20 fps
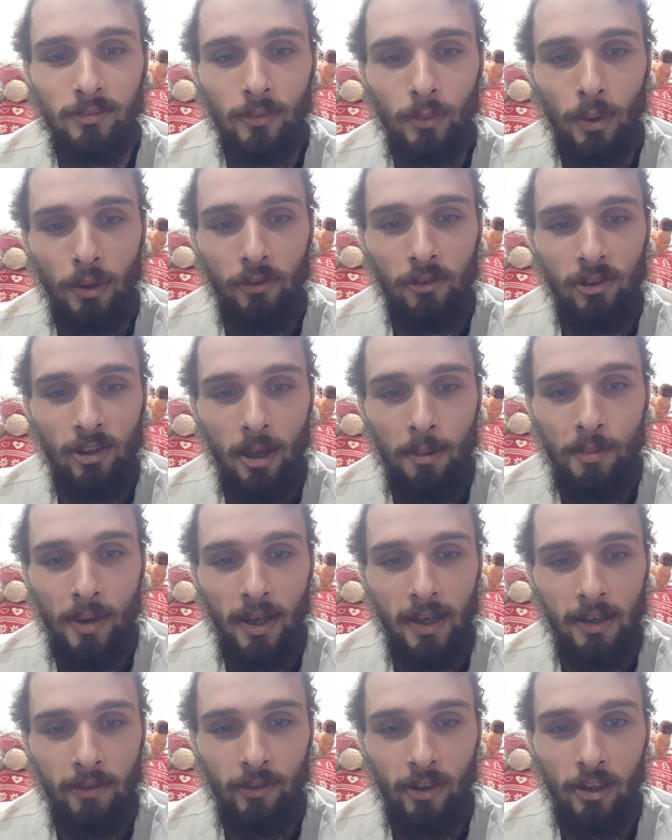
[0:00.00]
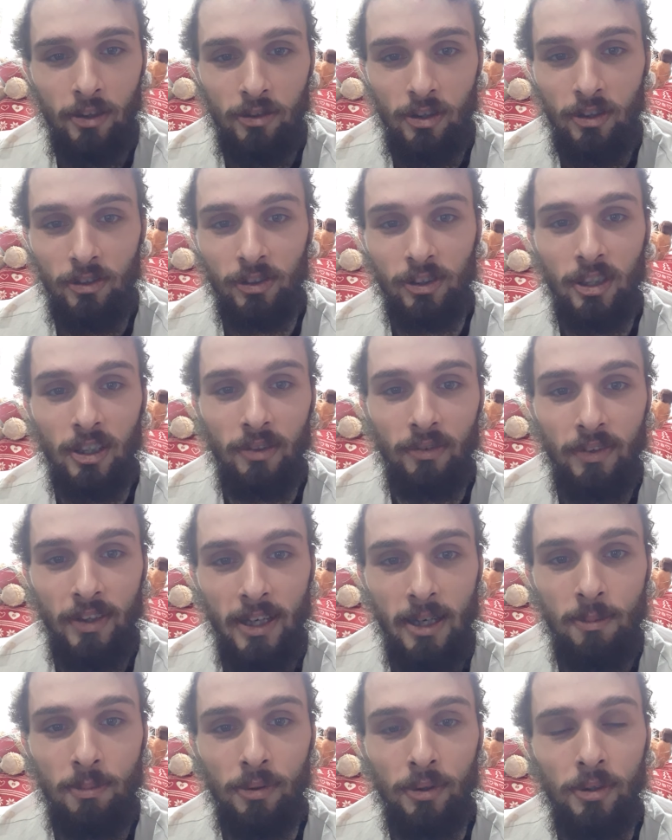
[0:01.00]
With some anniversaries, I can't
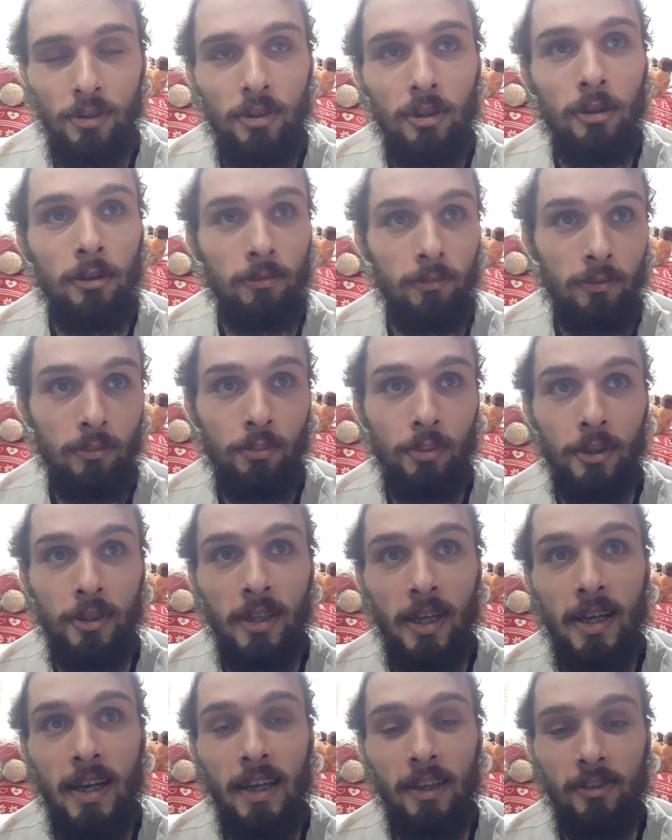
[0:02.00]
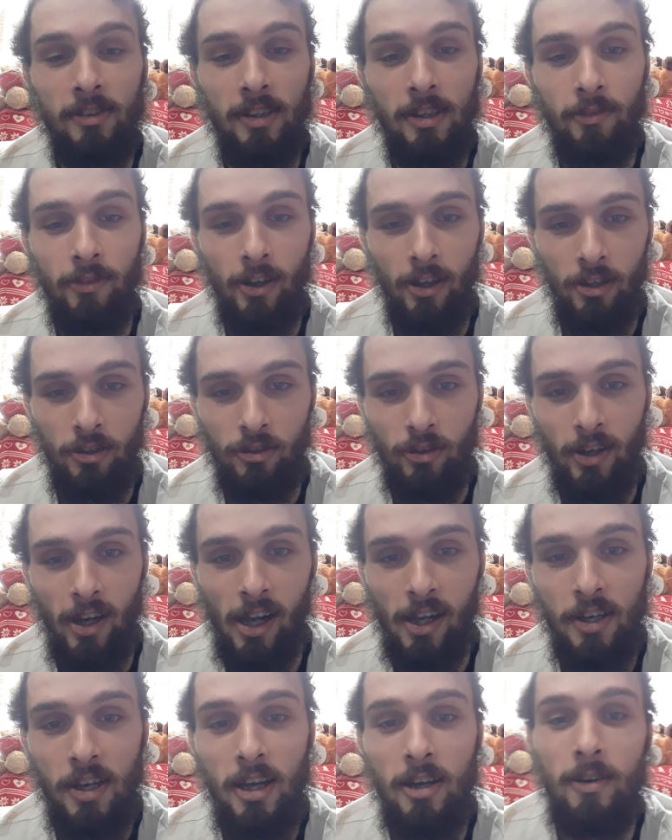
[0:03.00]
remember at all. Britannic's anniversary.
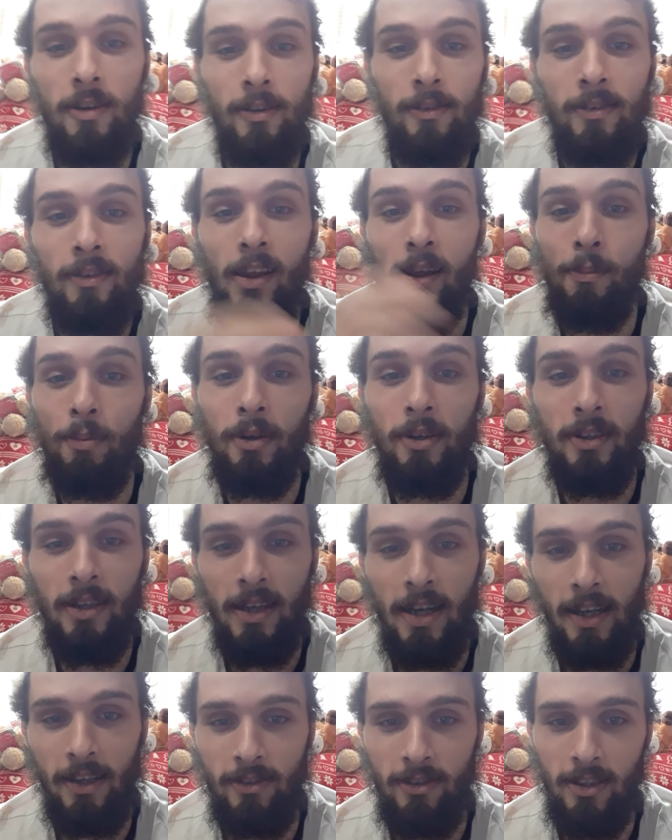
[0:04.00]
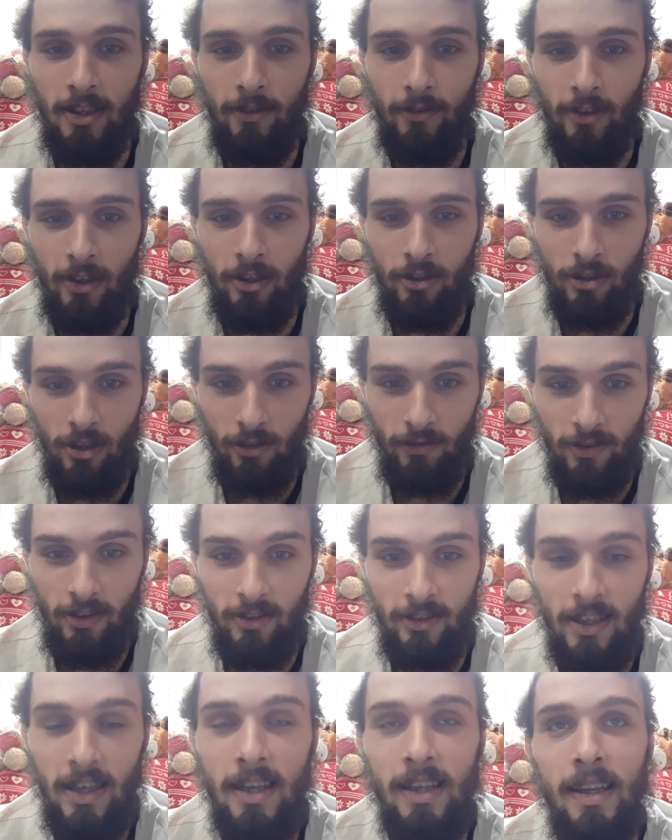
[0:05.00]
I know it, Britannic's anniversary of the
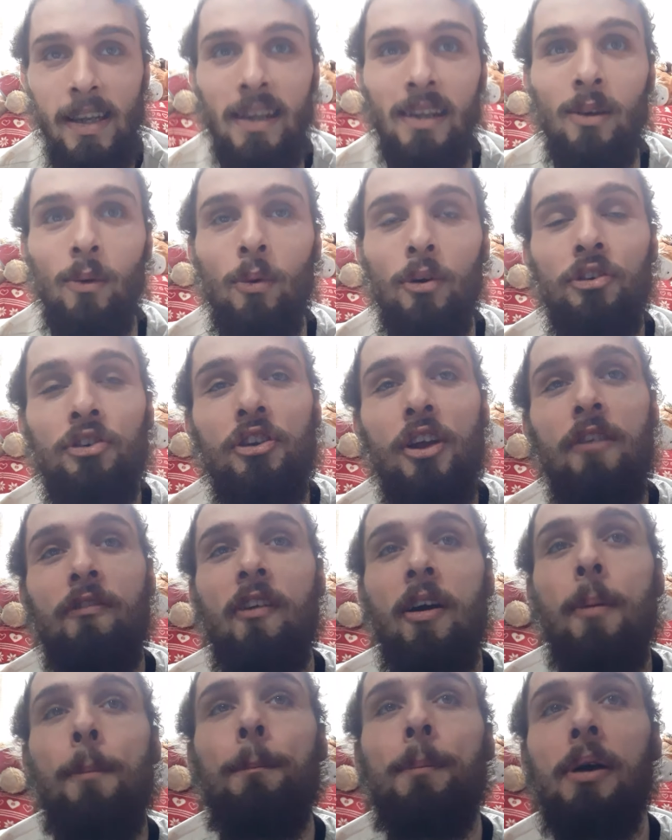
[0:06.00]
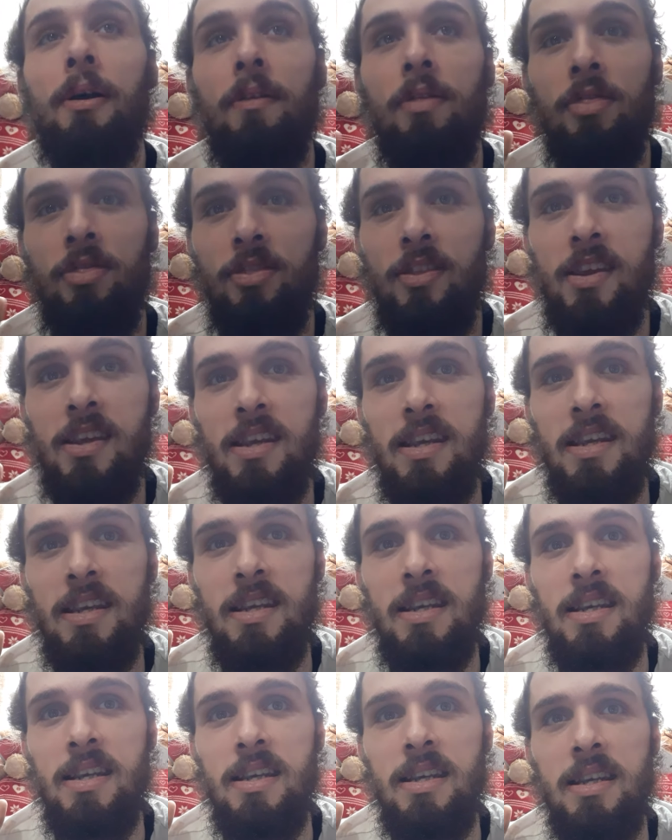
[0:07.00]
sinking was November
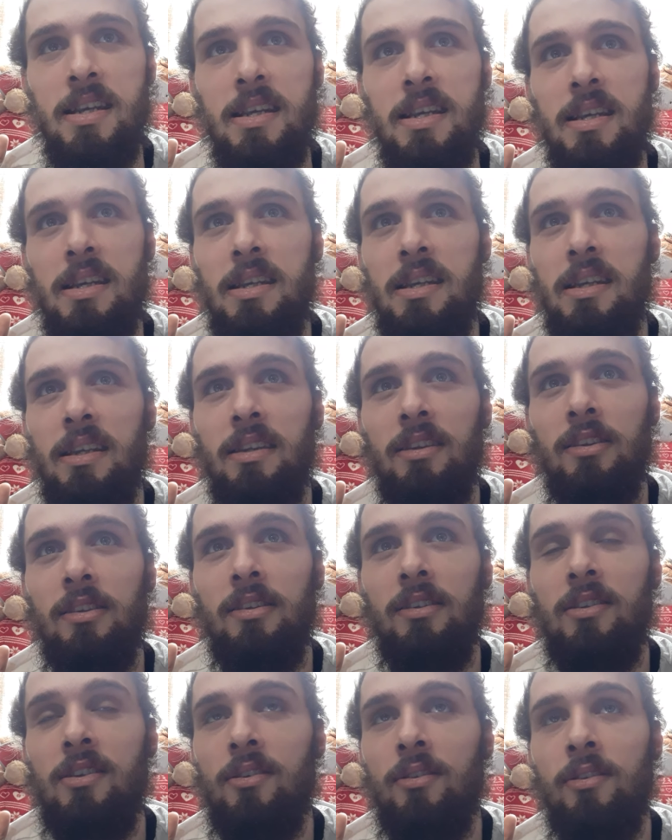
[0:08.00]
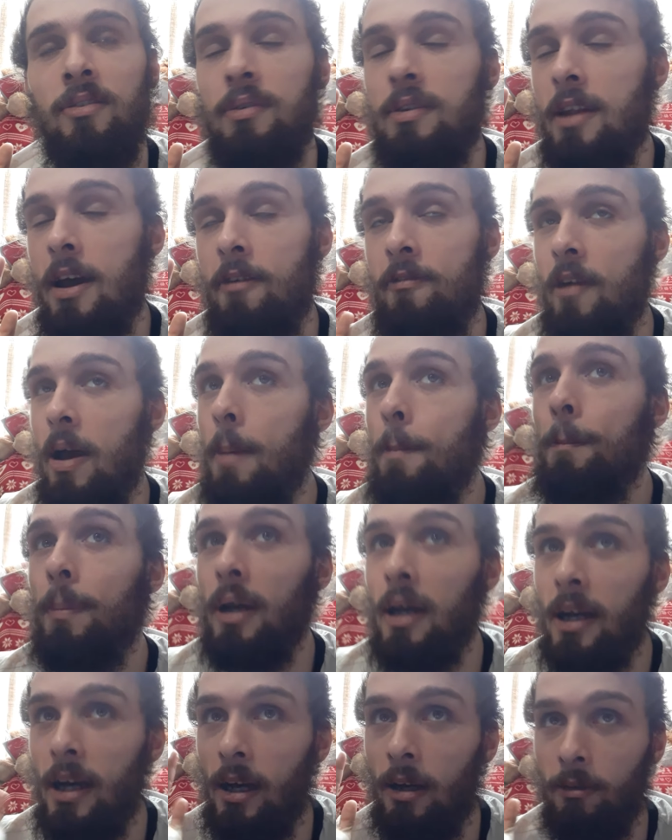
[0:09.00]
the, the
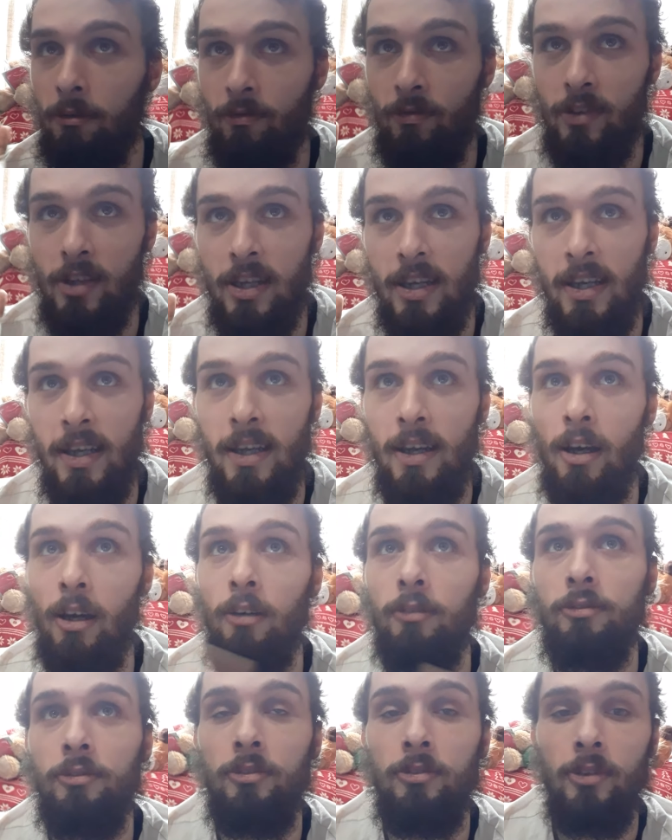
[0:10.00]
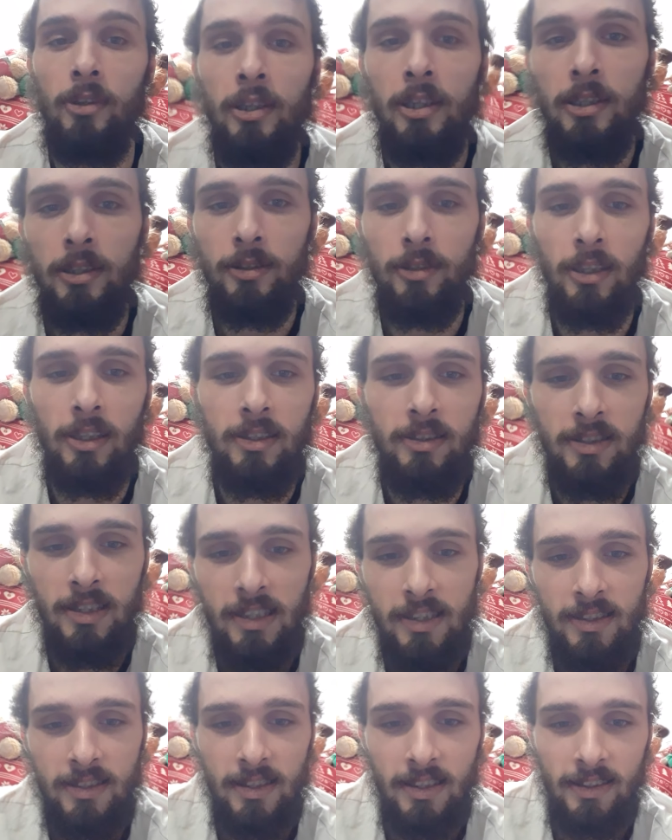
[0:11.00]
November of the year of
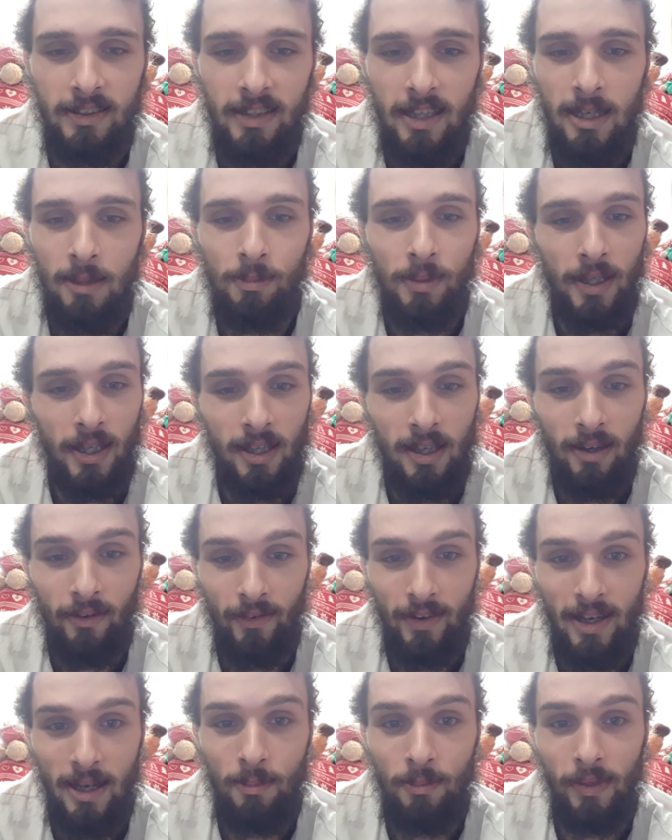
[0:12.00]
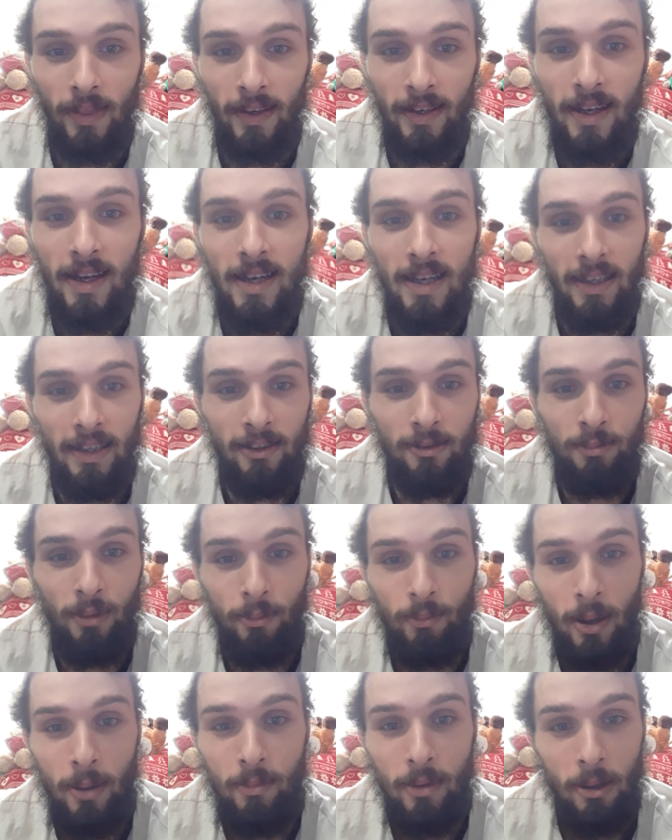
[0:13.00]
1916, but I can't remember the date because my
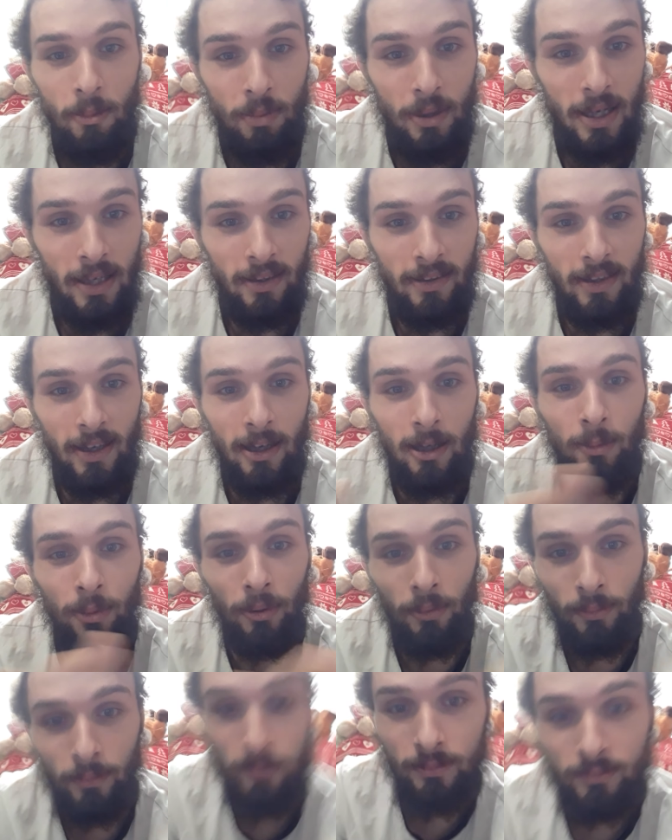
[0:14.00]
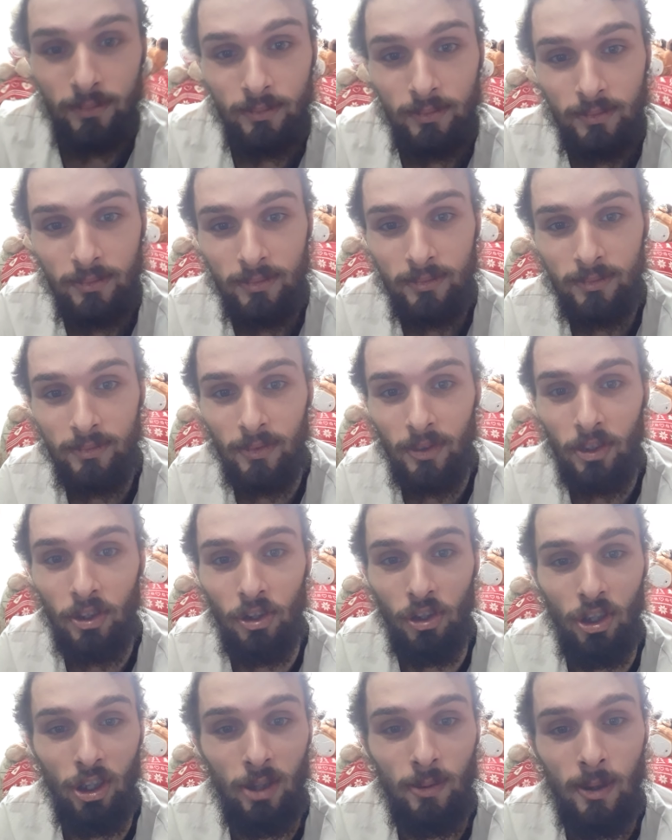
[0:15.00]
memory being terrible. It's
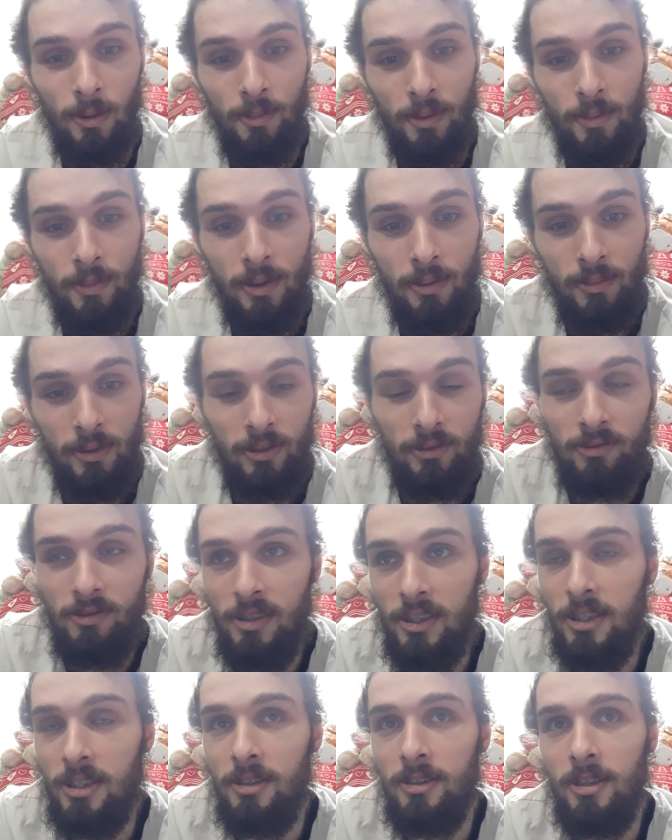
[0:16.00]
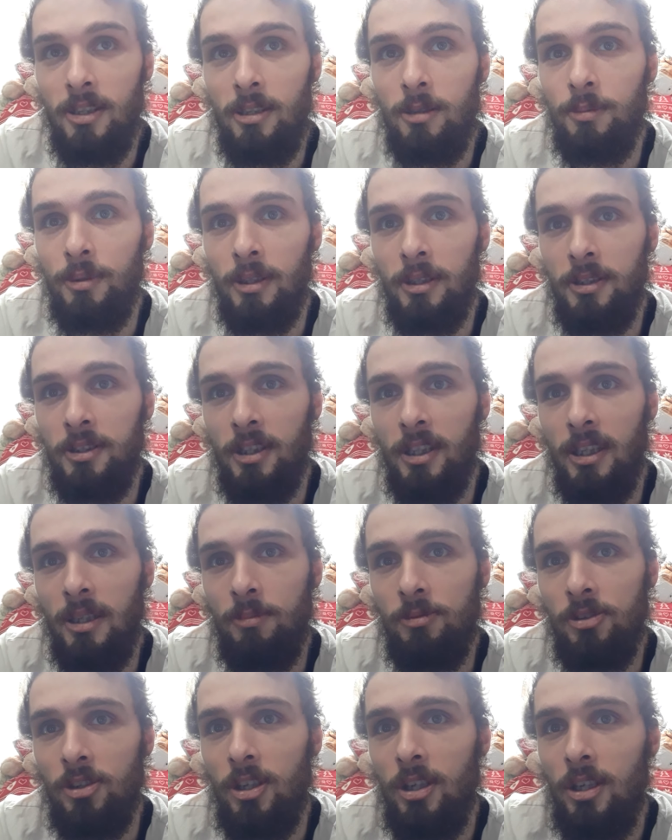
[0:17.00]
normal, my memory's freaking terrible at
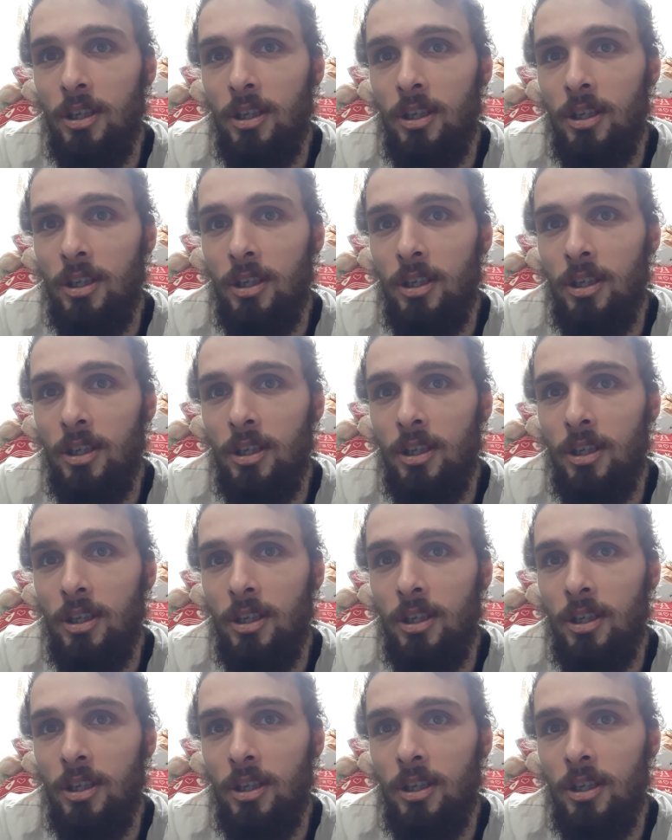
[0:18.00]
times.